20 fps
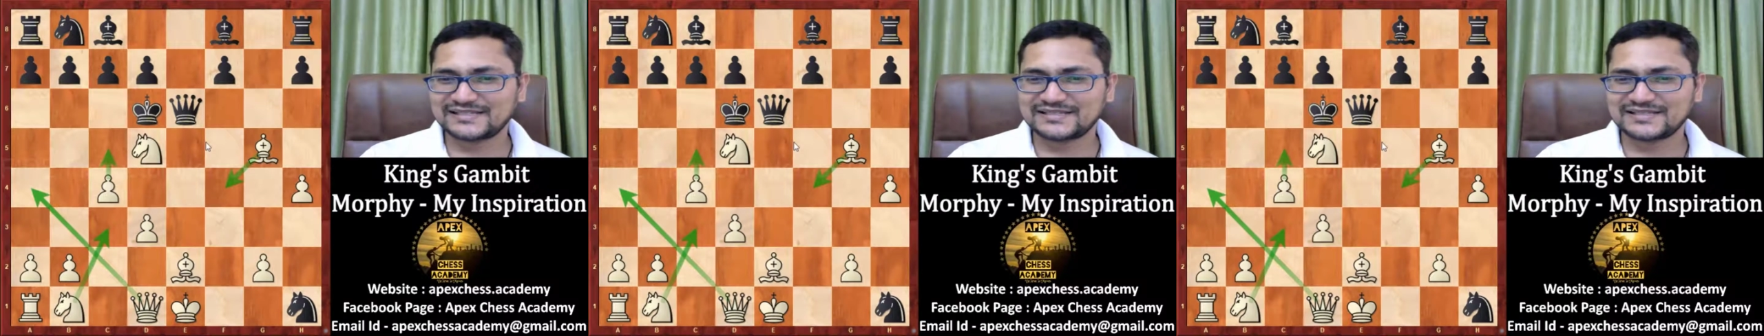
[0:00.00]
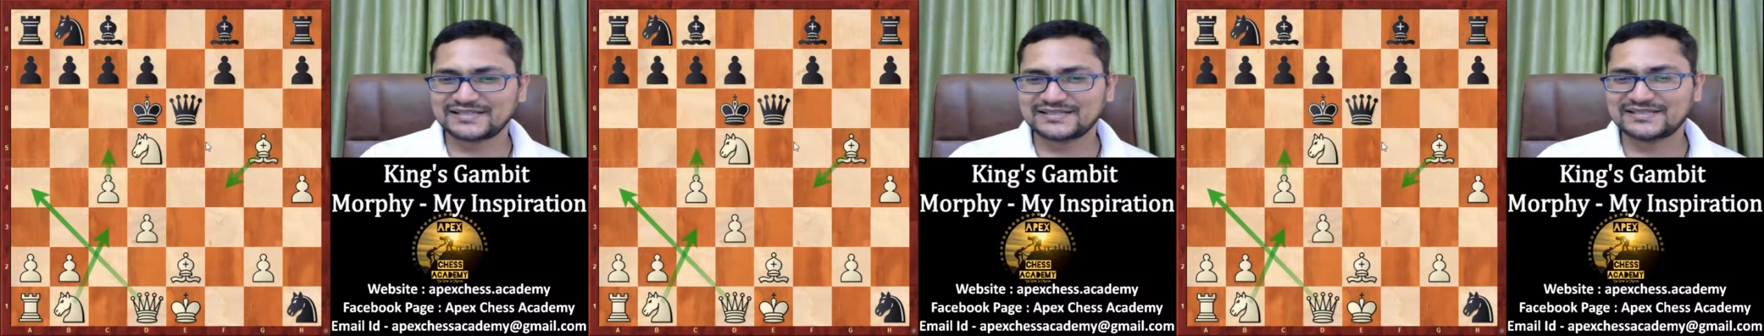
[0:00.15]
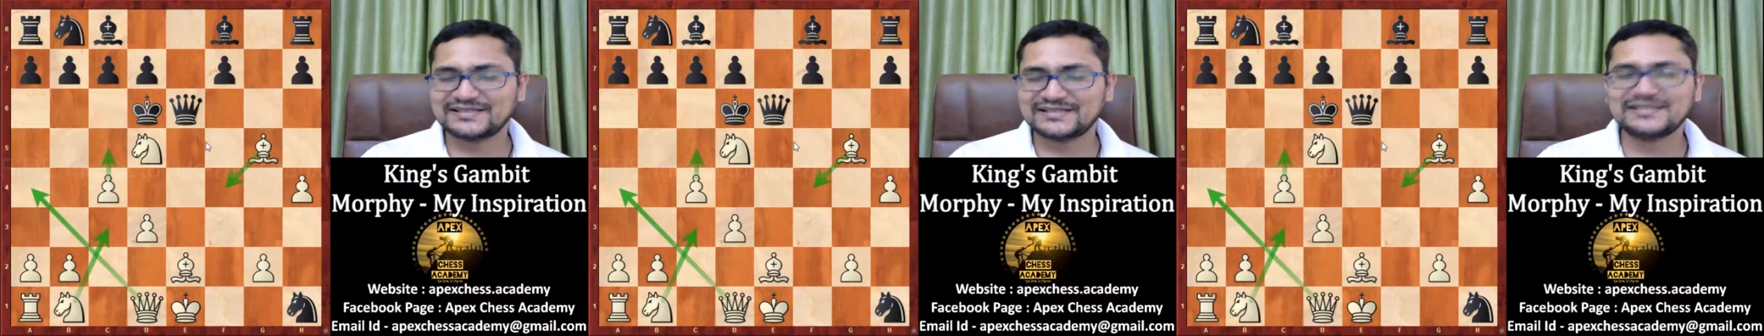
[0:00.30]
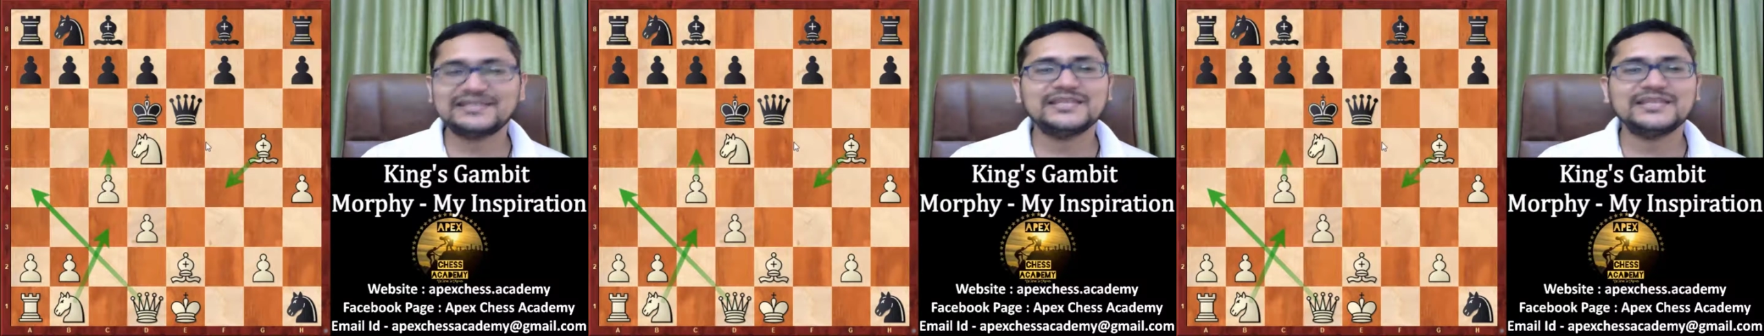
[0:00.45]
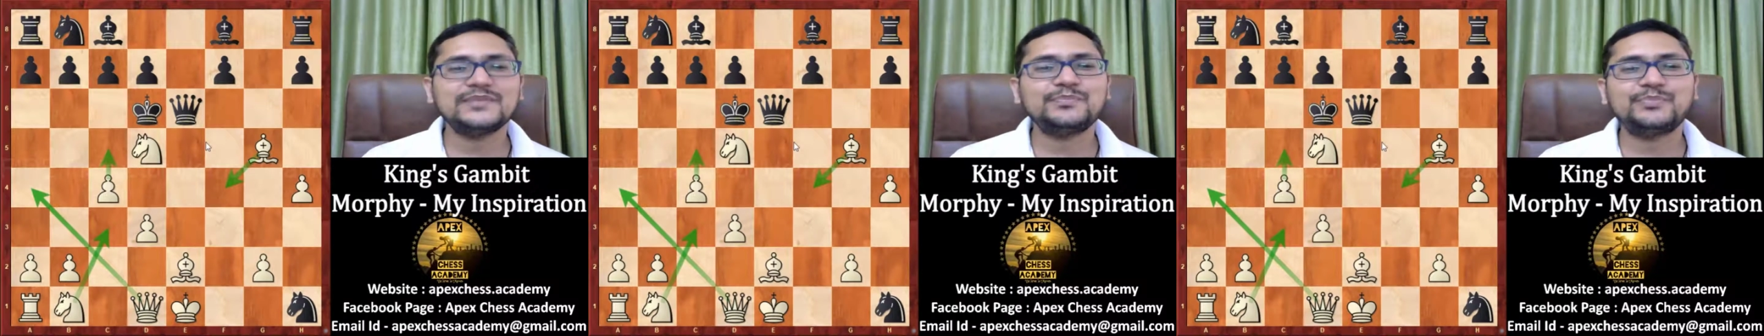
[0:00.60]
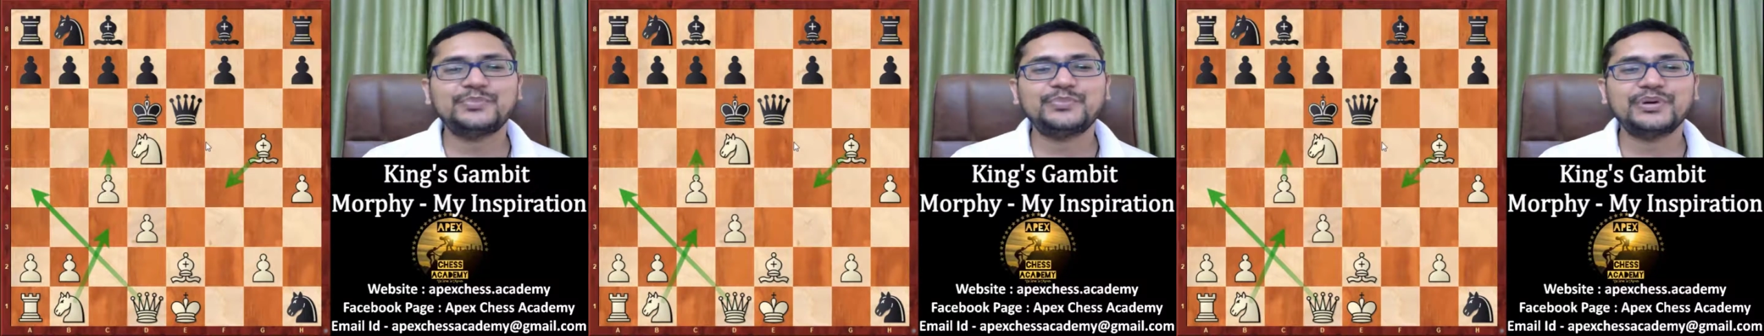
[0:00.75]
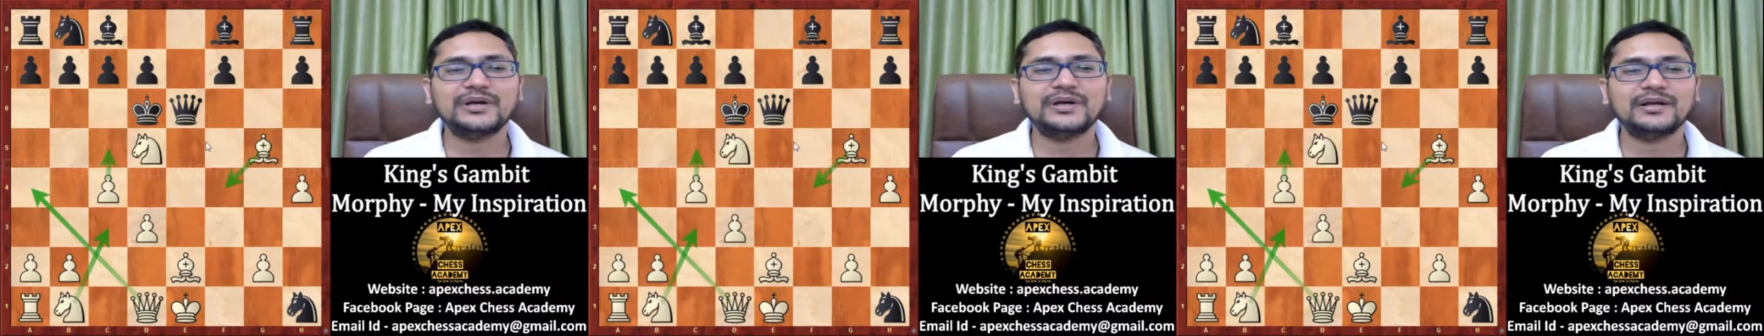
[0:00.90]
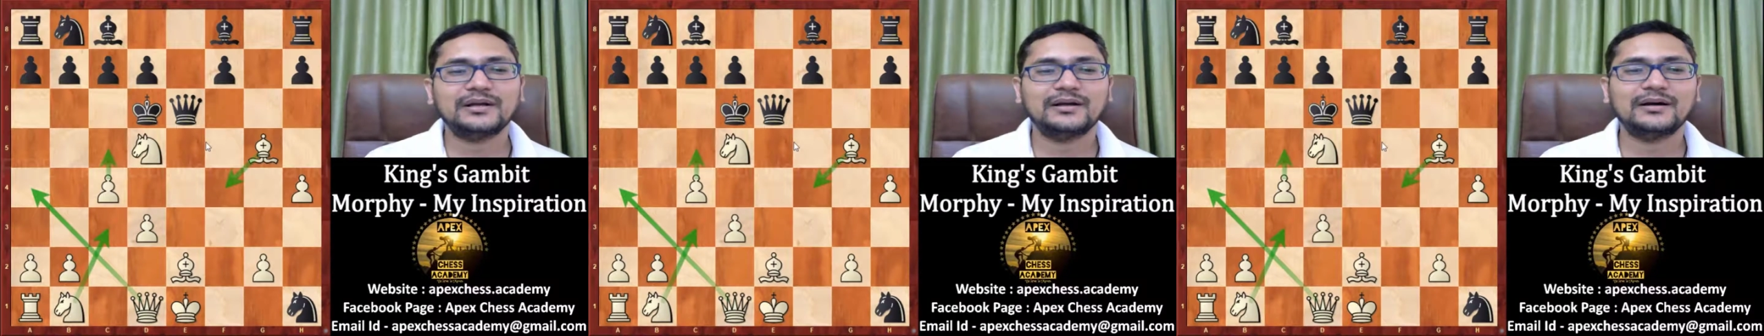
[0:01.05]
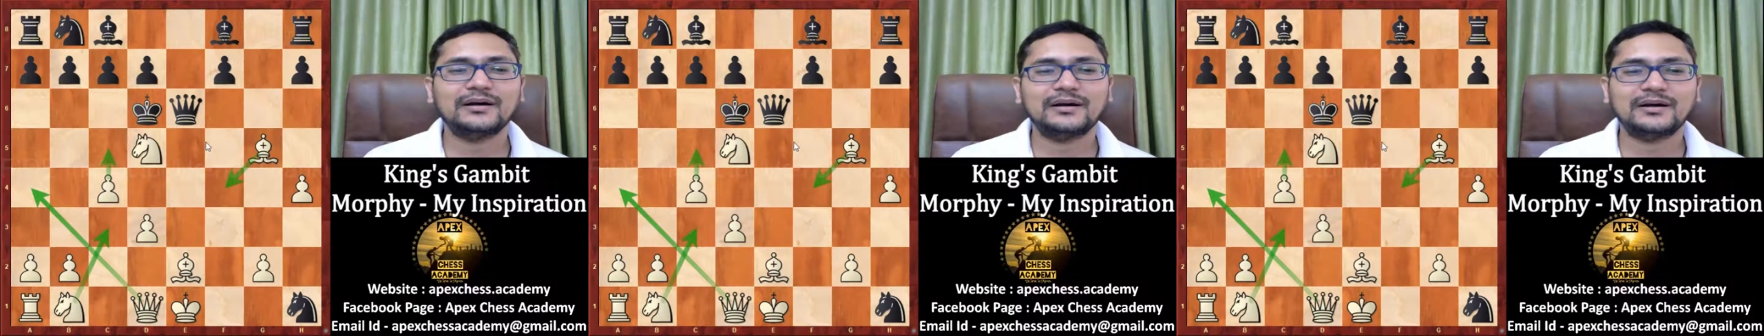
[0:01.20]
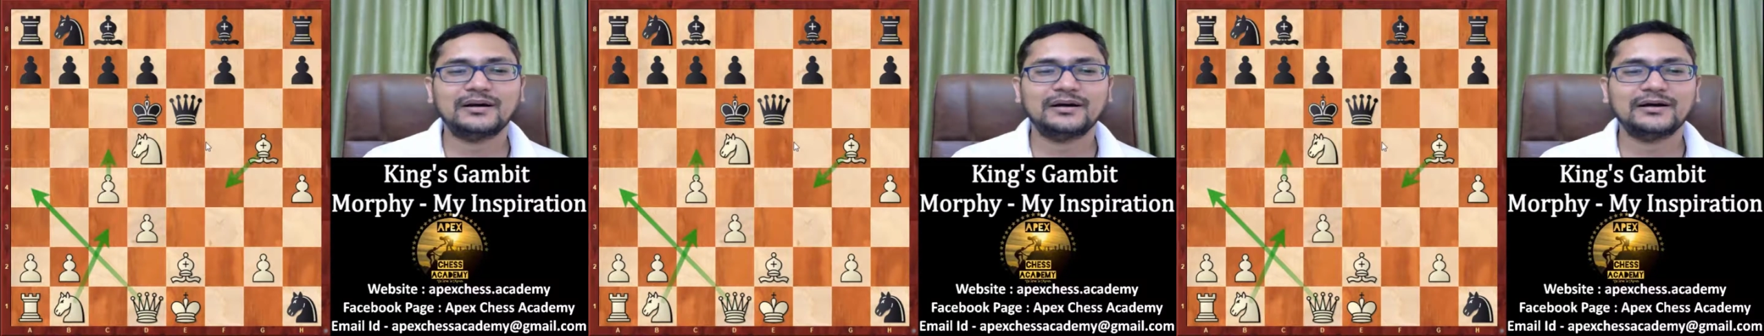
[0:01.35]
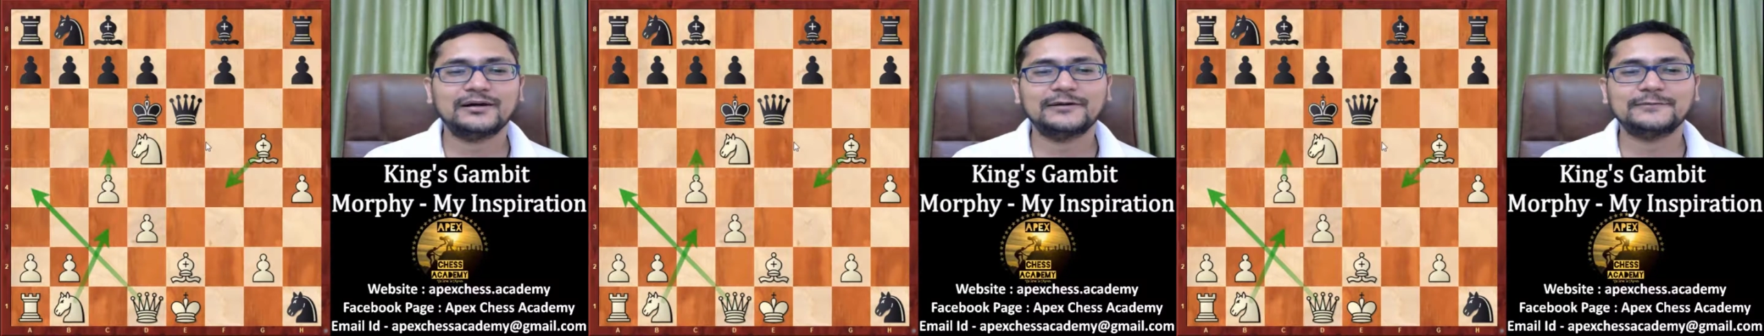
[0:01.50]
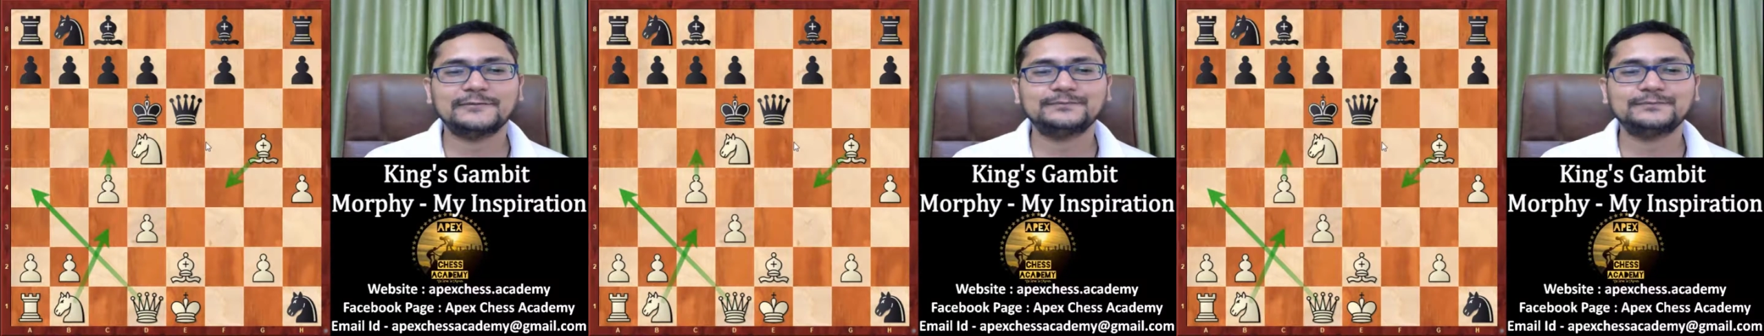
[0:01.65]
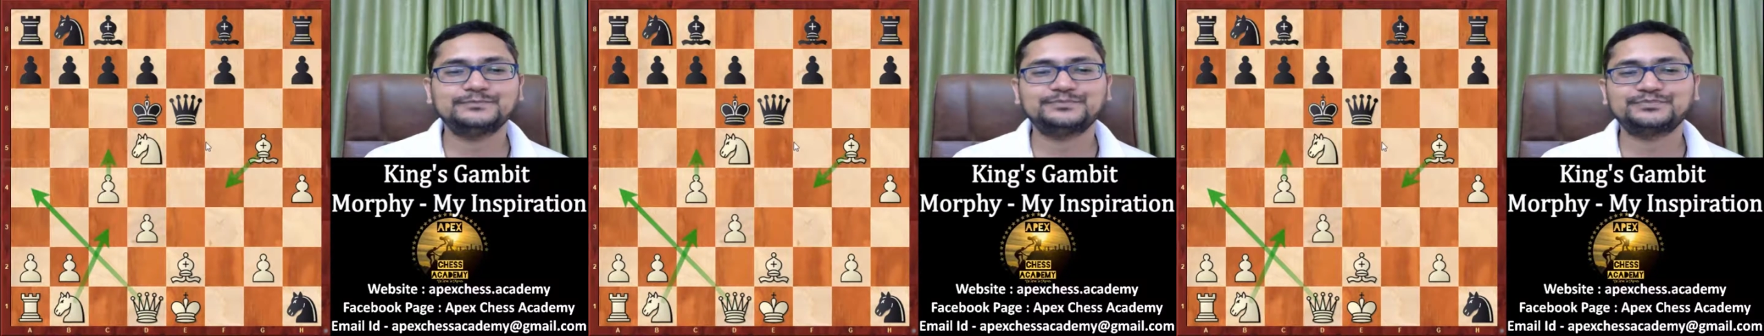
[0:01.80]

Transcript: just keep uh,